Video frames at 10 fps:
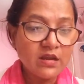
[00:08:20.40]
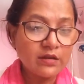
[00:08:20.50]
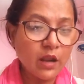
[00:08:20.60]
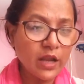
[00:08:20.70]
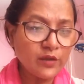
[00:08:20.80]

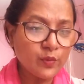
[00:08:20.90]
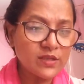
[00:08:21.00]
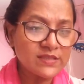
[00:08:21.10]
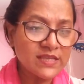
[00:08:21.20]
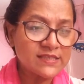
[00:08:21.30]
Now it
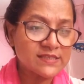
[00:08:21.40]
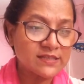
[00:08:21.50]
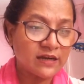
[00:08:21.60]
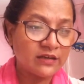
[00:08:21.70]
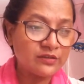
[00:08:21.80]
was his
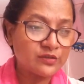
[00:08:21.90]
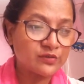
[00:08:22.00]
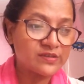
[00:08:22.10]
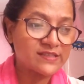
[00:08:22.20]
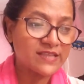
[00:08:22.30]
turn to
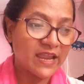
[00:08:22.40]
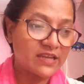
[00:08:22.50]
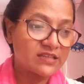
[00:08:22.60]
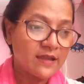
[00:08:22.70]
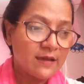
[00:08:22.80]

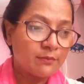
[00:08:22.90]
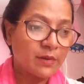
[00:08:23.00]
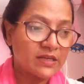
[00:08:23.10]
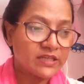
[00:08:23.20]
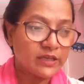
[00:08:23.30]
recite,
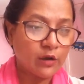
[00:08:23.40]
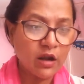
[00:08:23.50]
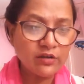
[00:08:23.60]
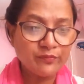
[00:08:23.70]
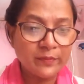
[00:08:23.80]
but he
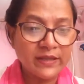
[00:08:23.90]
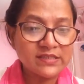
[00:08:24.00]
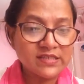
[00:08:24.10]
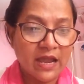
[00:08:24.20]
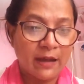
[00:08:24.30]
not
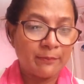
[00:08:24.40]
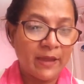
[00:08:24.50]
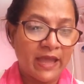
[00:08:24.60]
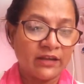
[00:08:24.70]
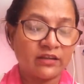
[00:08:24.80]
mixed up
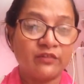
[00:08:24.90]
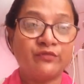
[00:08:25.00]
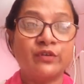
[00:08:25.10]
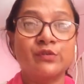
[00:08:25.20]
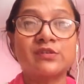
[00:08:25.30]
and
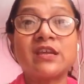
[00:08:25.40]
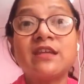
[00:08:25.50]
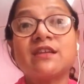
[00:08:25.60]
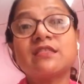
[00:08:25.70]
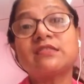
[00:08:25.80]
confused.
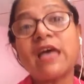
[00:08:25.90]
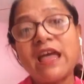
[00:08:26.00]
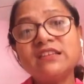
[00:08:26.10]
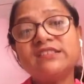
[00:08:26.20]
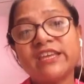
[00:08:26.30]
Now
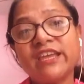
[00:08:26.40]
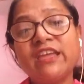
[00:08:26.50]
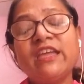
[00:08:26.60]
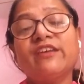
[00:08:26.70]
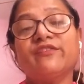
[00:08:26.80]
that day,
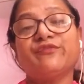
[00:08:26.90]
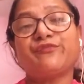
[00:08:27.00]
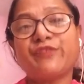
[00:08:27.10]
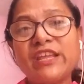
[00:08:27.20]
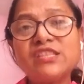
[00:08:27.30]

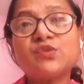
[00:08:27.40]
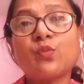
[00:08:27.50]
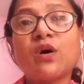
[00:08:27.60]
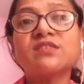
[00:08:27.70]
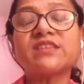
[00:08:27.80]
Franz
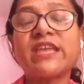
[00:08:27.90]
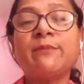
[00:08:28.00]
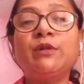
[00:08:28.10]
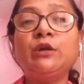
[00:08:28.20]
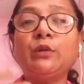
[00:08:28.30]
was
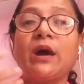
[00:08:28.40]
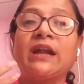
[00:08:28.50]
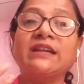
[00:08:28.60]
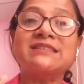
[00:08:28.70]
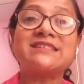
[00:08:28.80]
able to
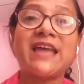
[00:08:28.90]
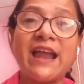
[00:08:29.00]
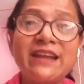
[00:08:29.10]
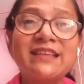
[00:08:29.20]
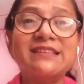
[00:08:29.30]

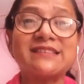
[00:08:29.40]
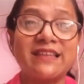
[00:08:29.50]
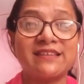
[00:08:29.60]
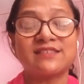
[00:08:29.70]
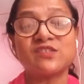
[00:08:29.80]
understand his
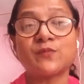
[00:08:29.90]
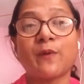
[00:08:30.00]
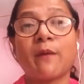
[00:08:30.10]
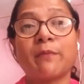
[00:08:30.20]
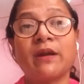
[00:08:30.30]
lessons
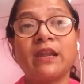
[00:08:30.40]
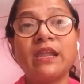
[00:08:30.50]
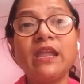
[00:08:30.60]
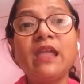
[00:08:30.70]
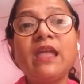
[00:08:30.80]

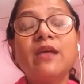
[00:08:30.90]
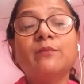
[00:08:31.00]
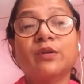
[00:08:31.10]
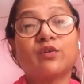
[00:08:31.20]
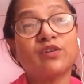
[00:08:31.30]
properly,
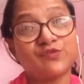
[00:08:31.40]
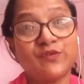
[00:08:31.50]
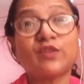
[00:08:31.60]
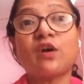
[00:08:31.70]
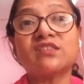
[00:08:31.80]
because
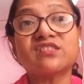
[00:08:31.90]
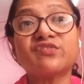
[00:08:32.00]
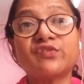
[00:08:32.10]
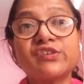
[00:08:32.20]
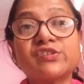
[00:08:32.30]
with
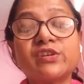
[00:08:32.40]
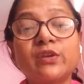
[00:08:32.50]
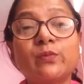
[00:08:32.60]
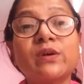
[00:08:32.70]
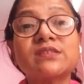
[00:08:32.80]
concentration he
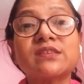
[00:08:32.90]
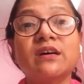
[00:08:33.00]
was